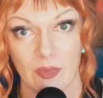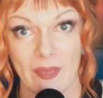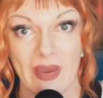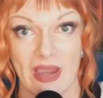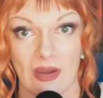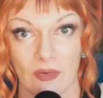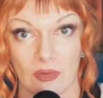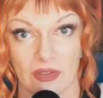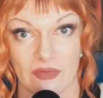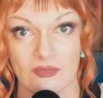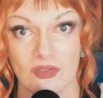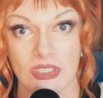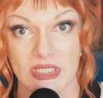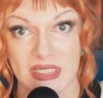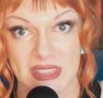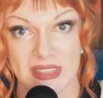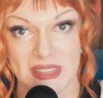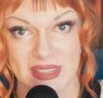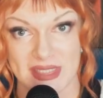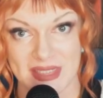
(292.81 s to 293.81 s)
power of
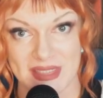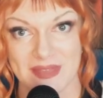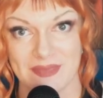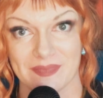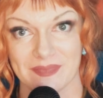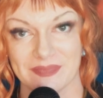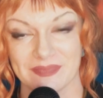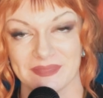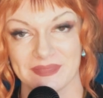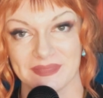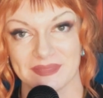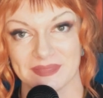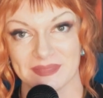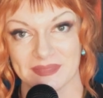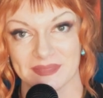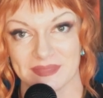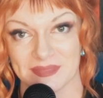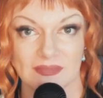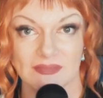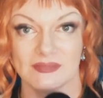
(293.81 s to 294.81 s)
Jesus.
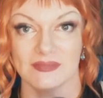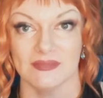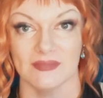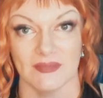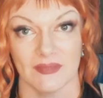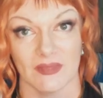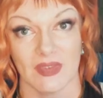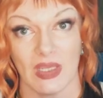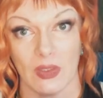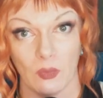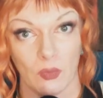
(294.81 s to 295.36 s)
And